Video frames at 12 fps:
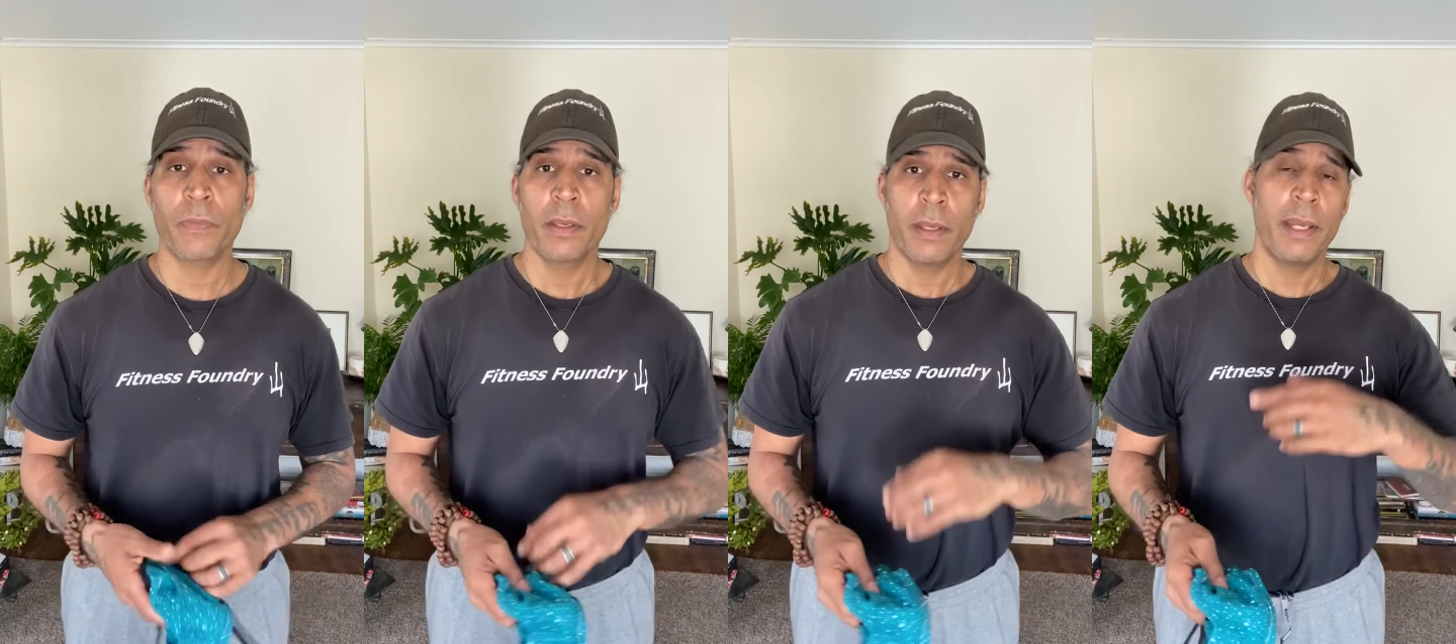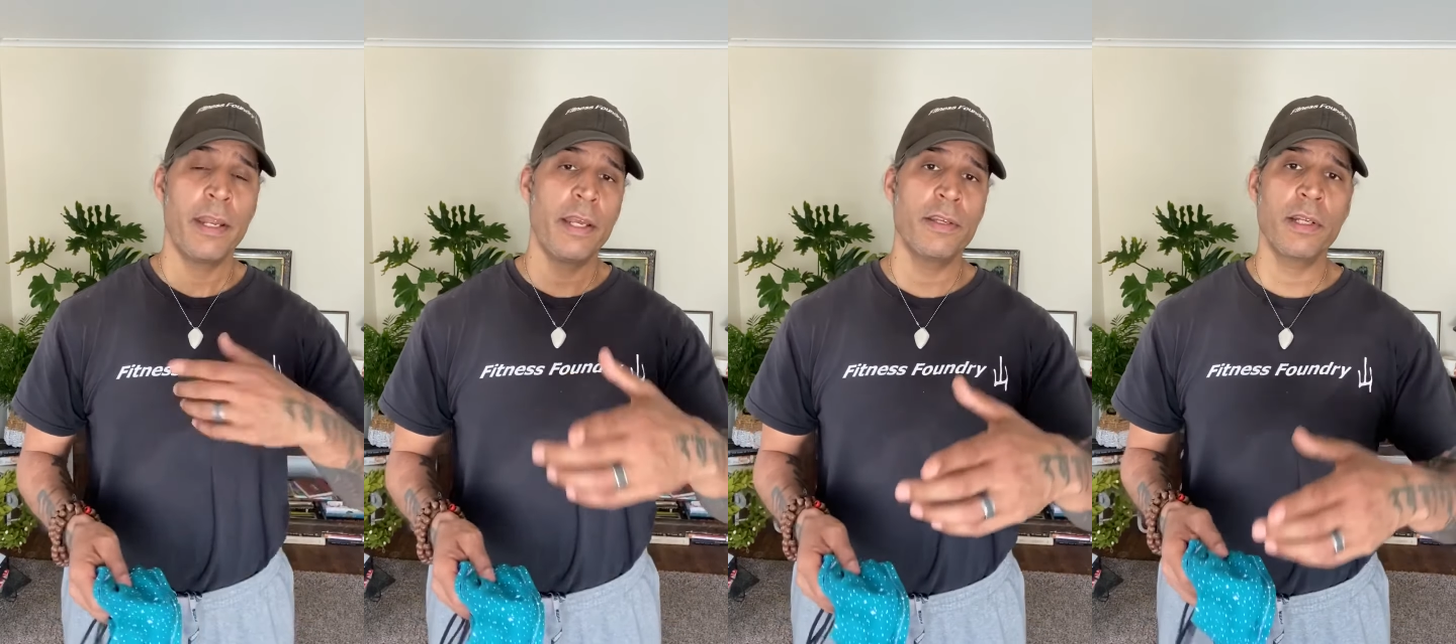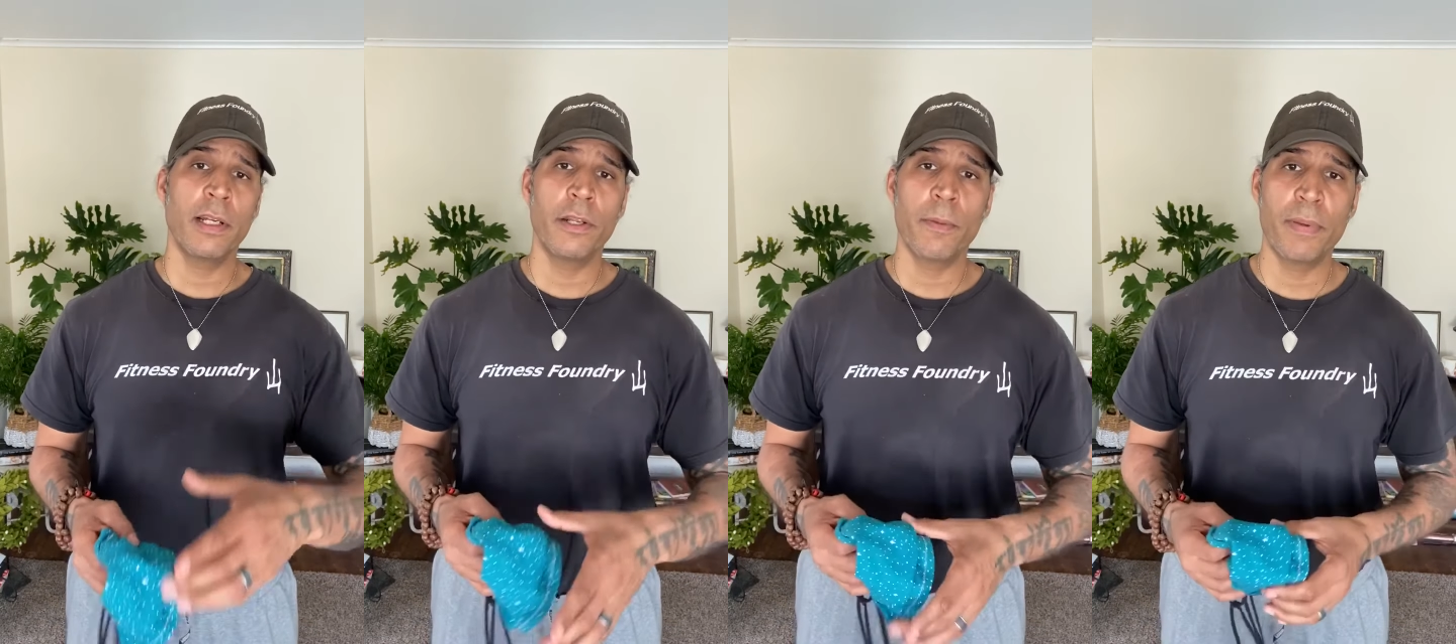here's a
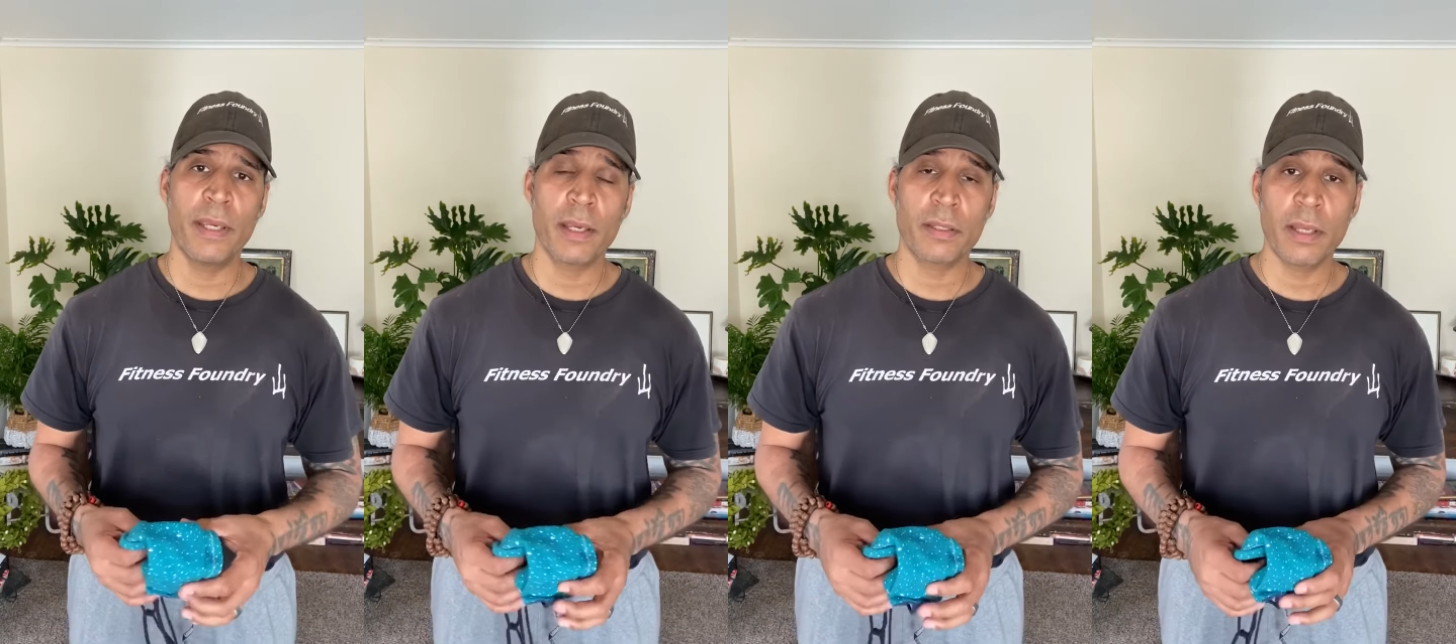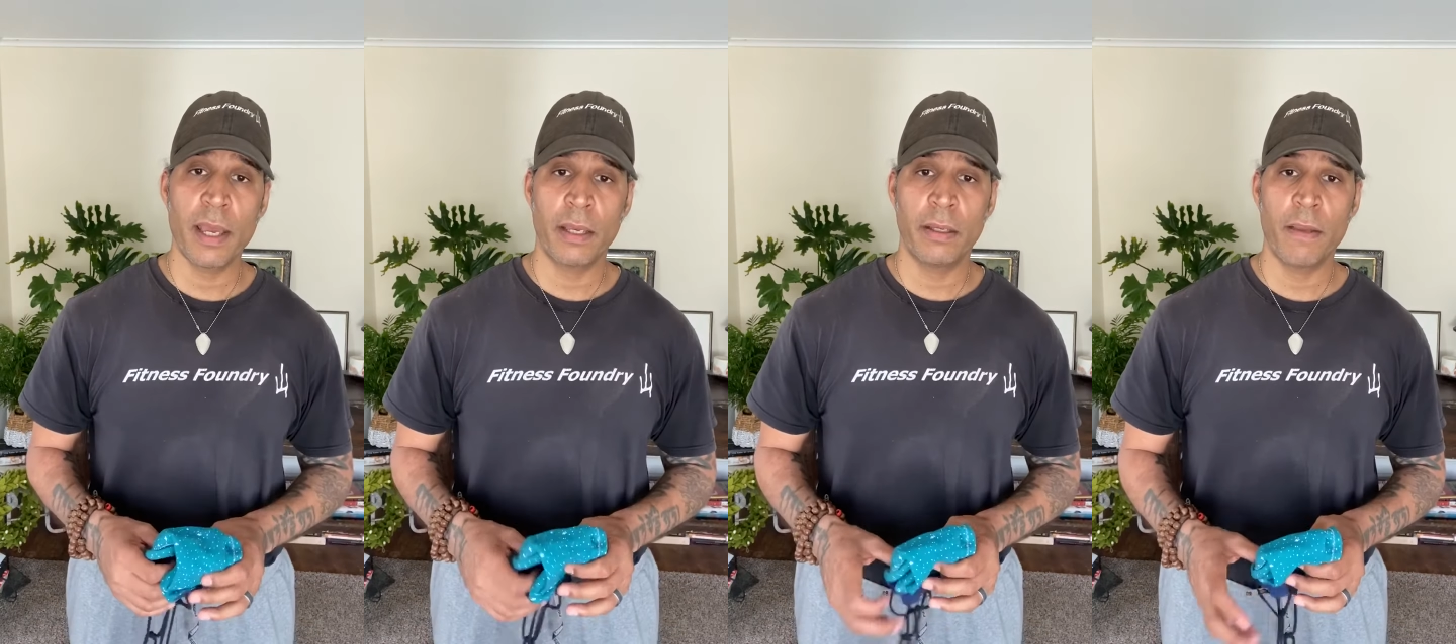little PSA.